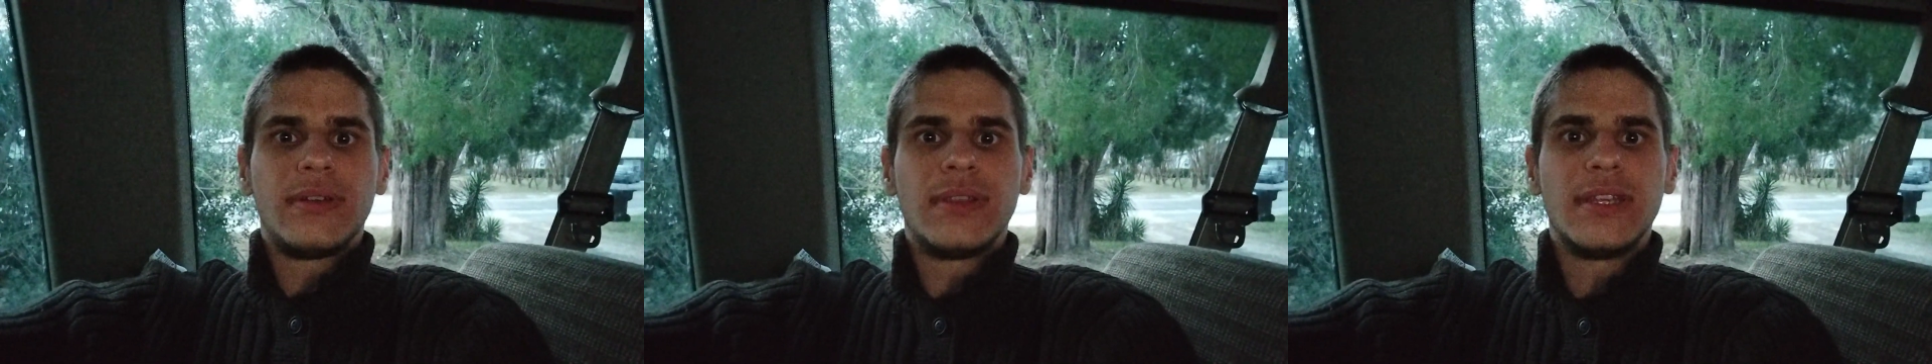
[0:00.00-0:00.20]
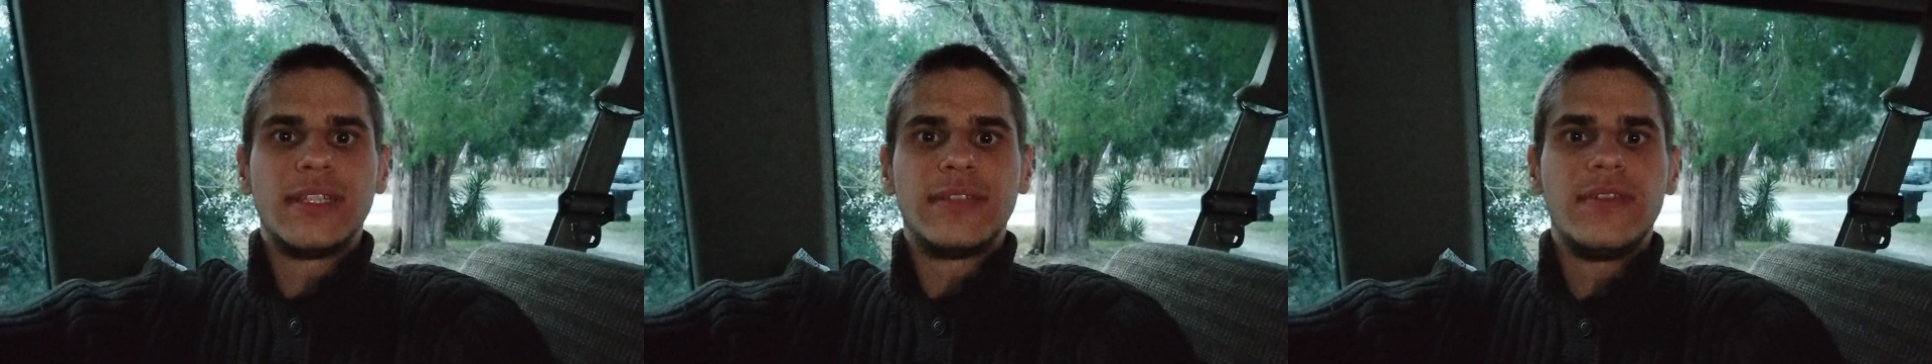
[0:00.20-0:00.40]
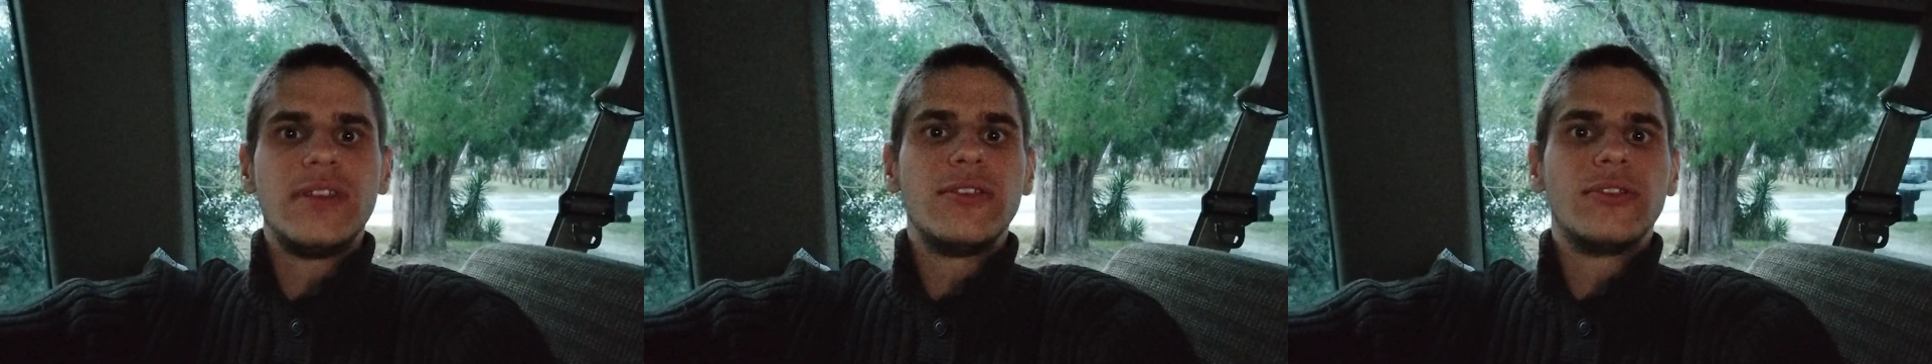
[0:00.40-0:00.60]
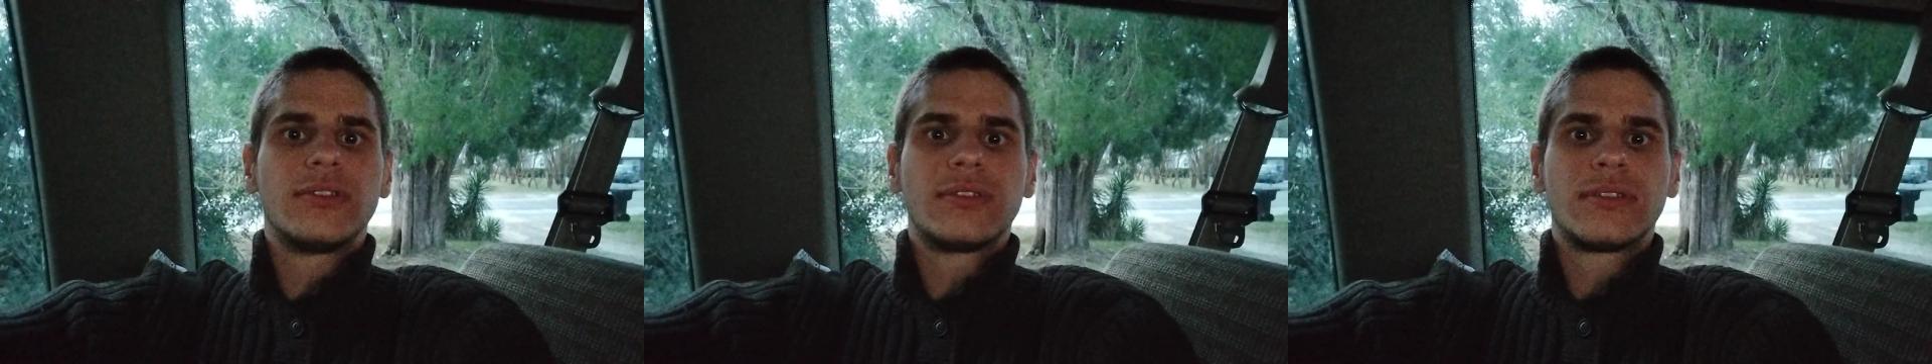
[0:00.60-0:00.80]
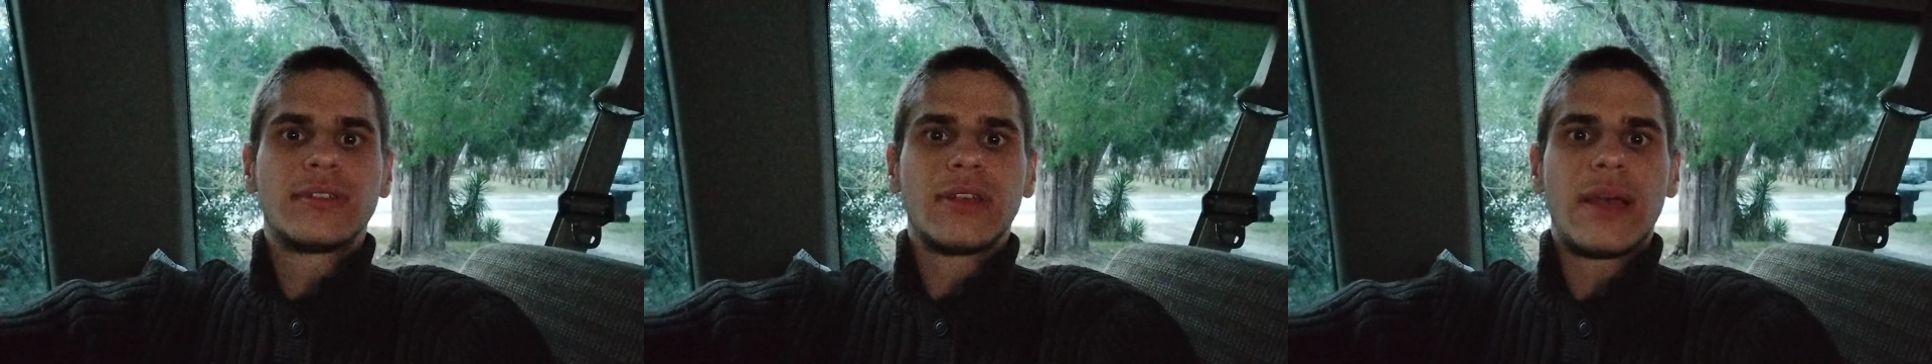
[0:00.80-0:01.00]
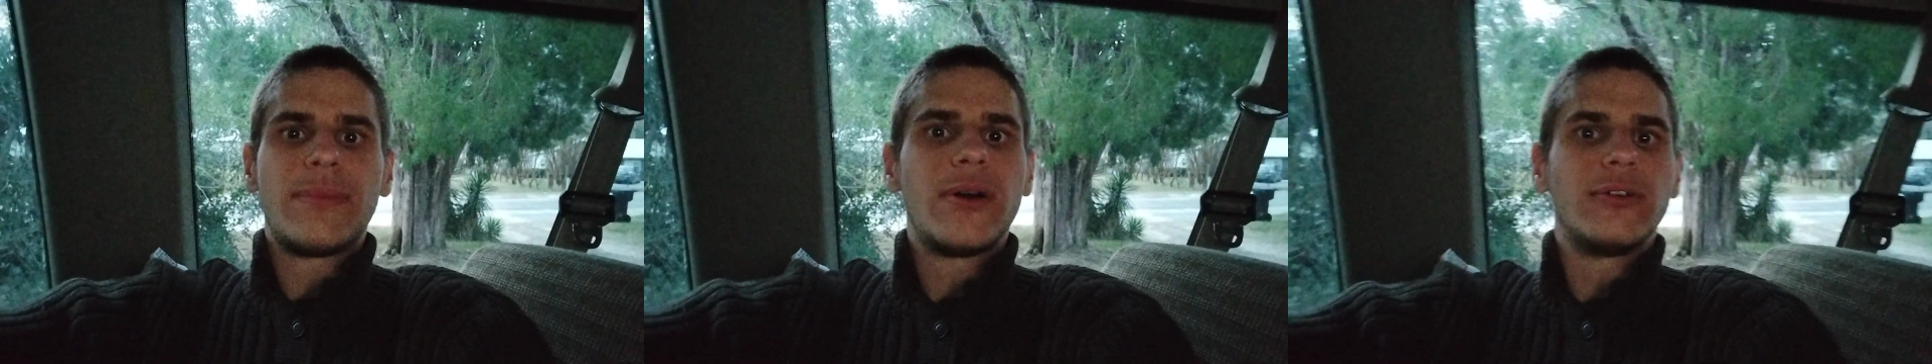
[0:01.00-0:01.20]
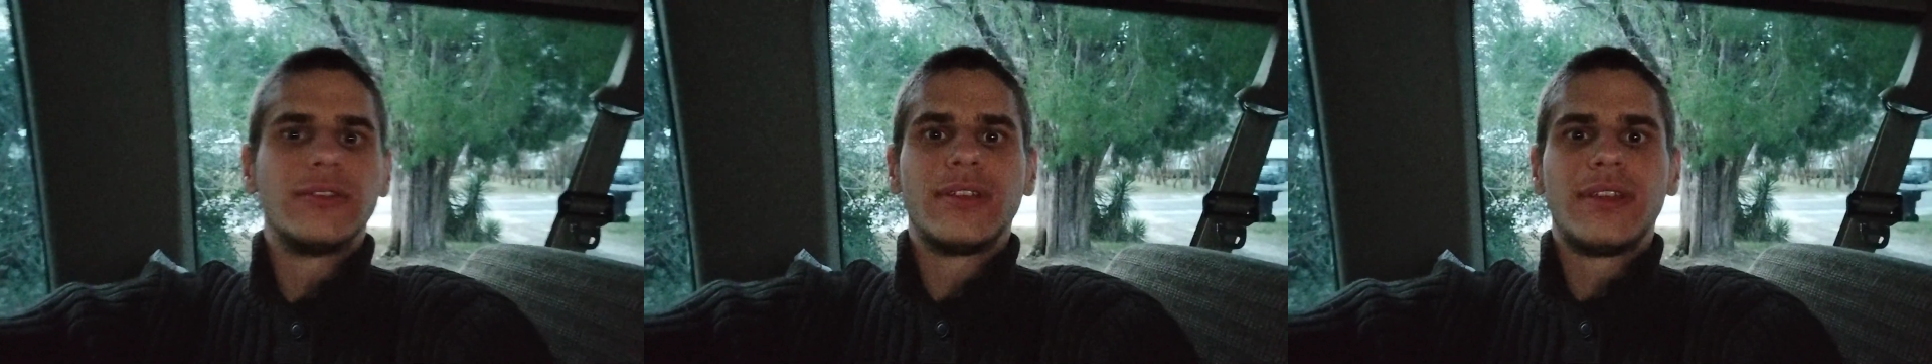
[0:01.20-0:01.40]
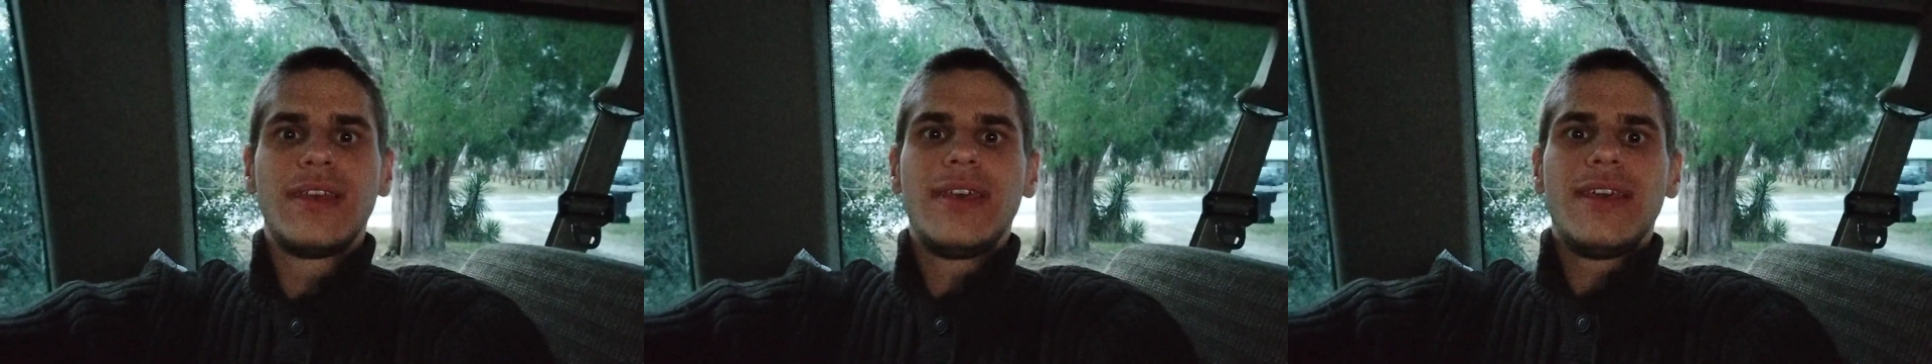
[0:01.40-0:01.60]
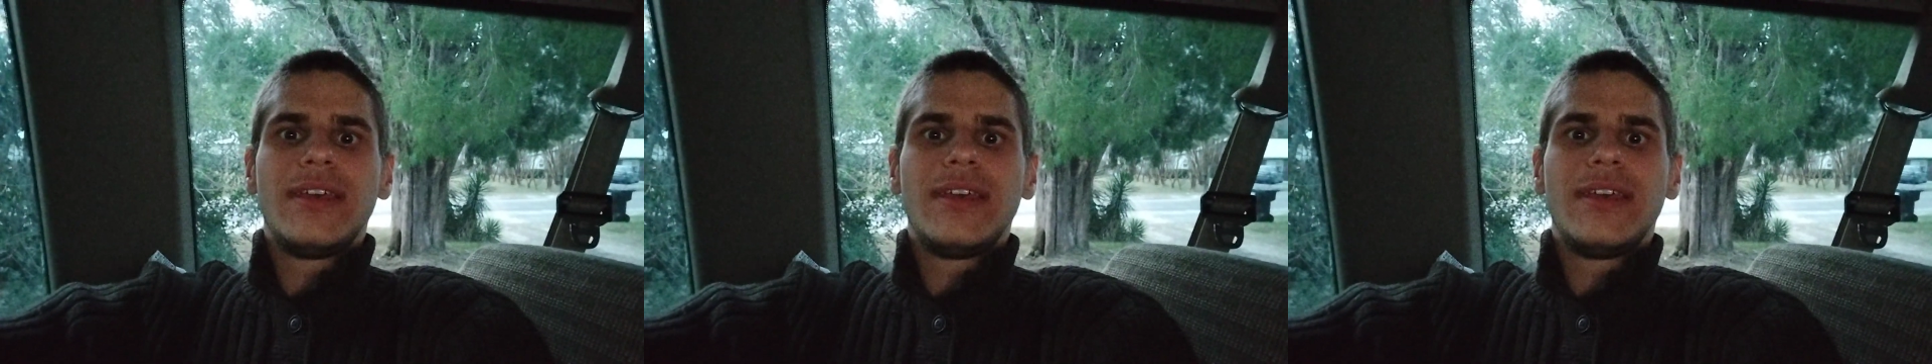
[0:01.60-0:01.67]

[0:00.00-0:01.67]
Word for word: these videos about